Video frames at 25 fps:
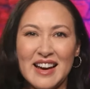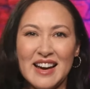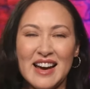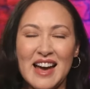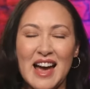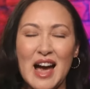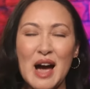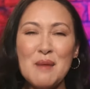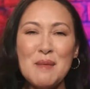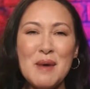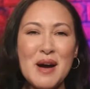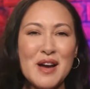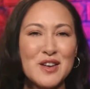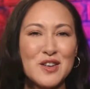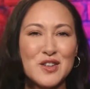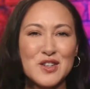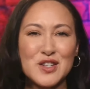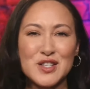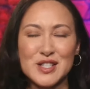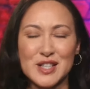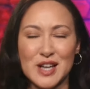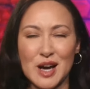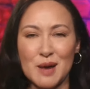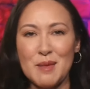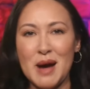How about you
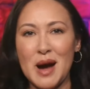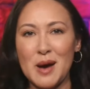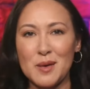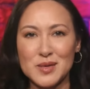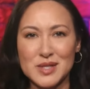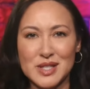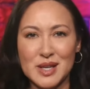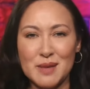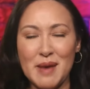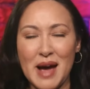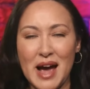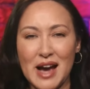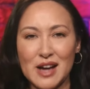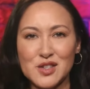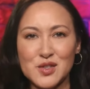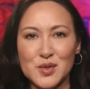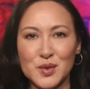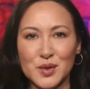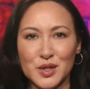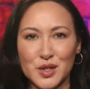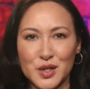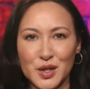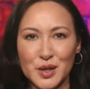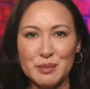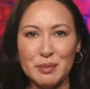just come out with some
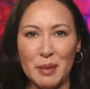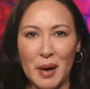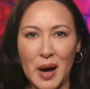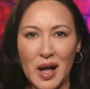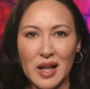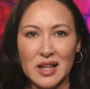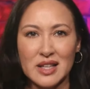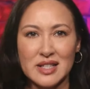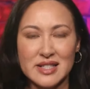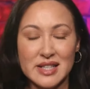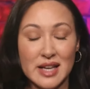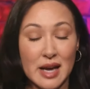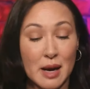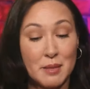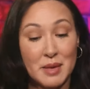actual good policy?